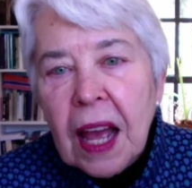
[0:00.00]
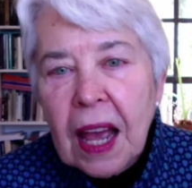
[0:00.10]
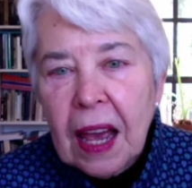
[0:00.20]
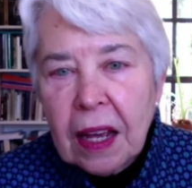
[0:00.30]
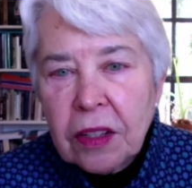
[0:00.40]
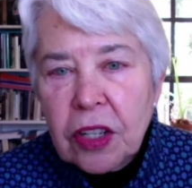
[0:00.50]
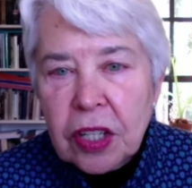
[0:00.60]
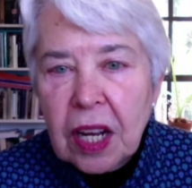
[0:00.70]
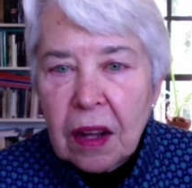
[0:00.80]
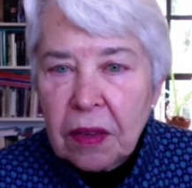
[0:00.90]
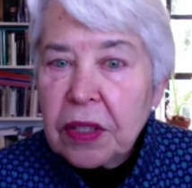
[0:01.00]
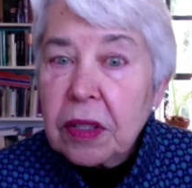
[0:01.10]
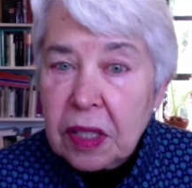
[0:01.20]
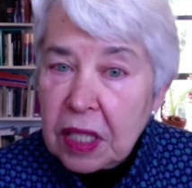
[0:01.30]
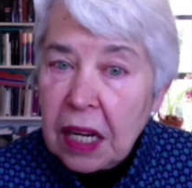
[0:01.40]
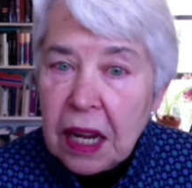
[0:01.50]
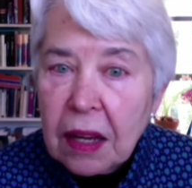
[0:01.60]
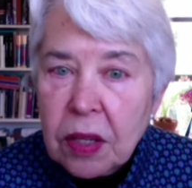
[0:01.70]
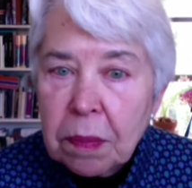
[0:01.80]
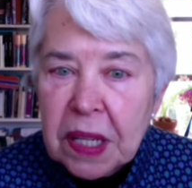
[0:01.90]
And uh, the state
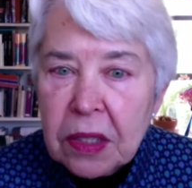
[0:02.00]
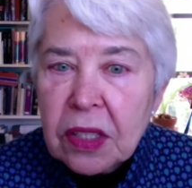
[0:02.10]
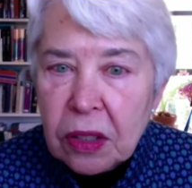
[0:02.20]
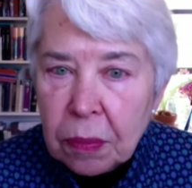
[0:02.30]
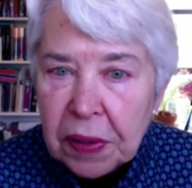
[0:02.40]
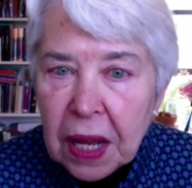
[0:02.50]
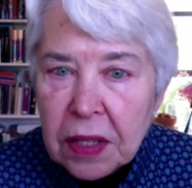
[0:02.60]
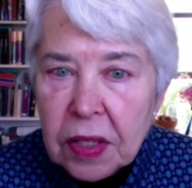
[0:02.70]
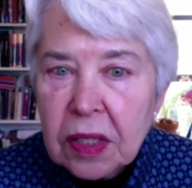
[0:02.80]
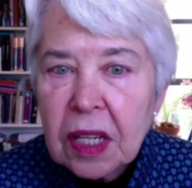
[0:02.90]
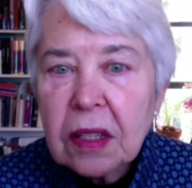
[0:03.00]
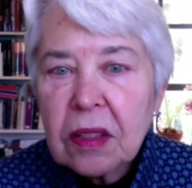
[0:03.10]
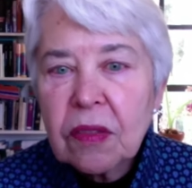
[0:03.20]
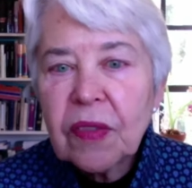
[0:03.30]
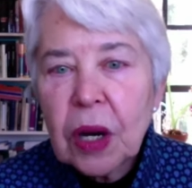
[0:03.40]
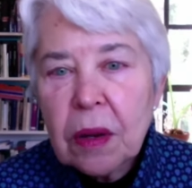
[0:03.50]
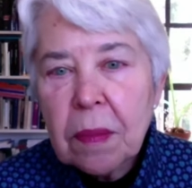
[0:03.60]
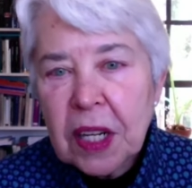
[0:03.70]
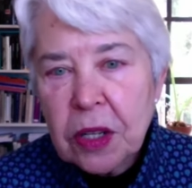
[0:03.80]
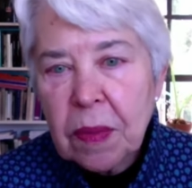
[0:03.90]
has a big surplus. It's very
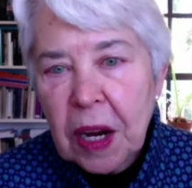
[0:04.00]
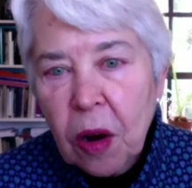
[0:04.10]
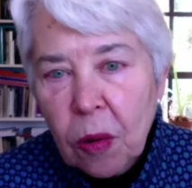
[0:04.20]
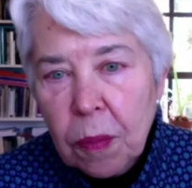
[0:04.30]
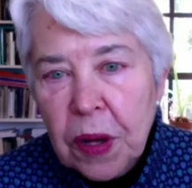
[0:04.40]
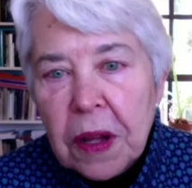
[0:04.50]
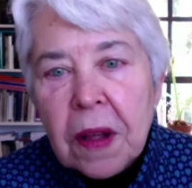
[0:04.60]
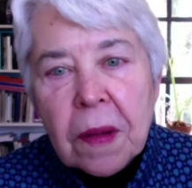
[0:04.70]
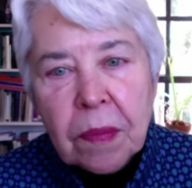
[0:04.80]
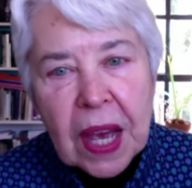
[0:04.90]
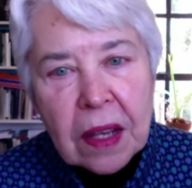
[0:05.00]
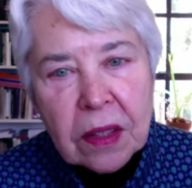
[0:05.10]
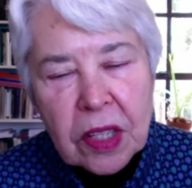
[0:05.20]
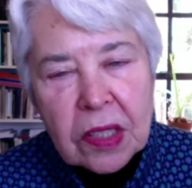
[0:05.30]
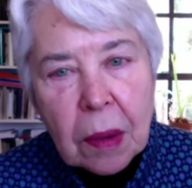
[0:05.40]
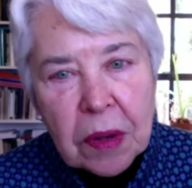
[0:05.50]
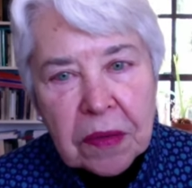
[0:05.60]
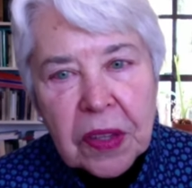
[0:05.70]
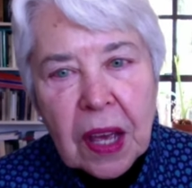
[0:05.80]
much my hope that some of